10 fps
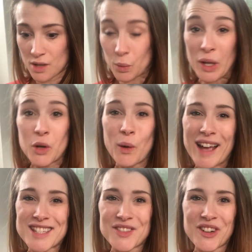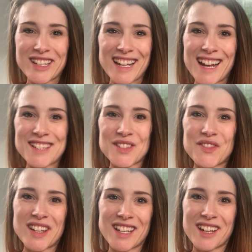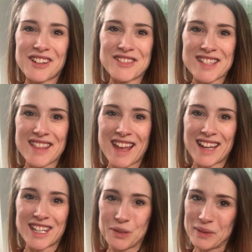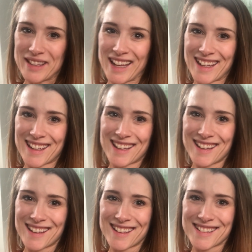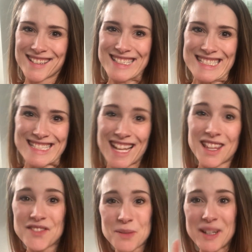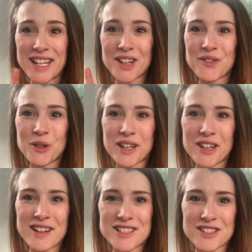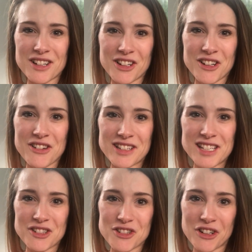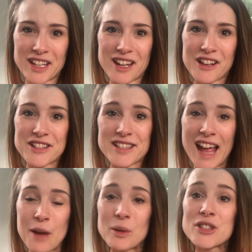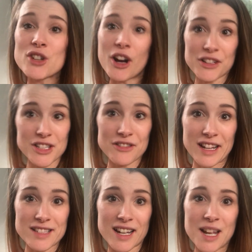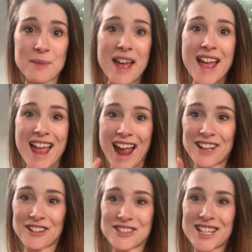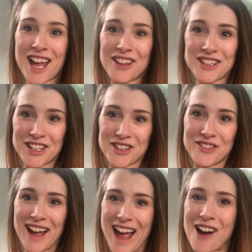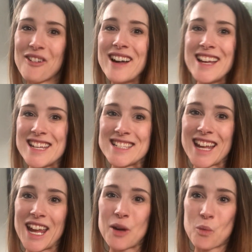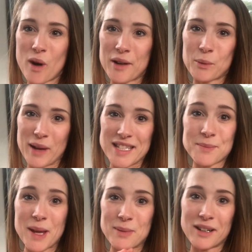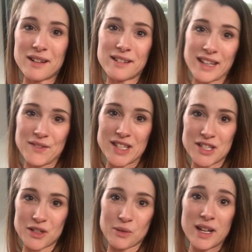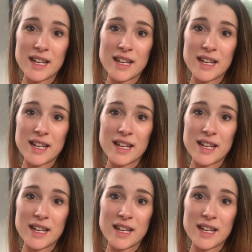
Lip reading: requests for any kinds of videos that you would like. I'd love to be here for you as you start your yoga teacher journey. I will talk to you next time, and I'll tell you how day 1 went. Maybe I'll even do